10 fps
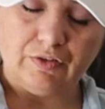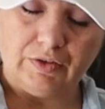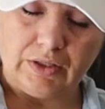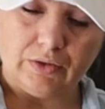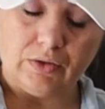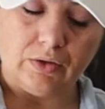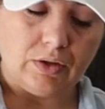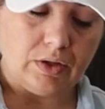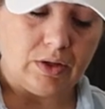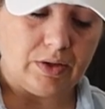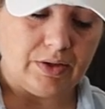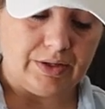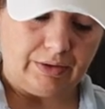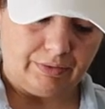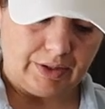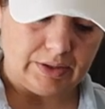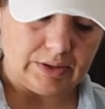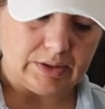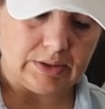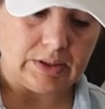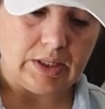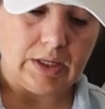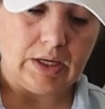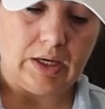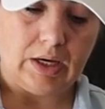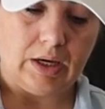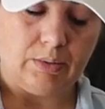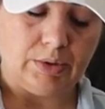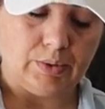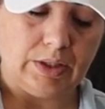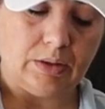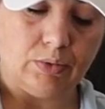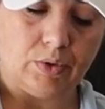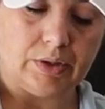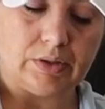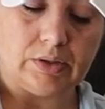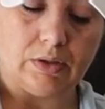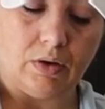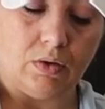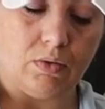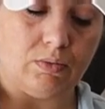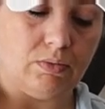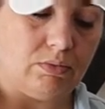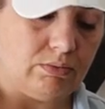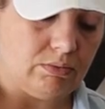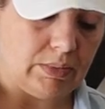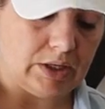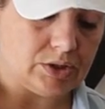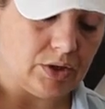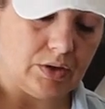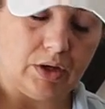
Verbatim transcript: feel the difference uh, between the boards. So make sure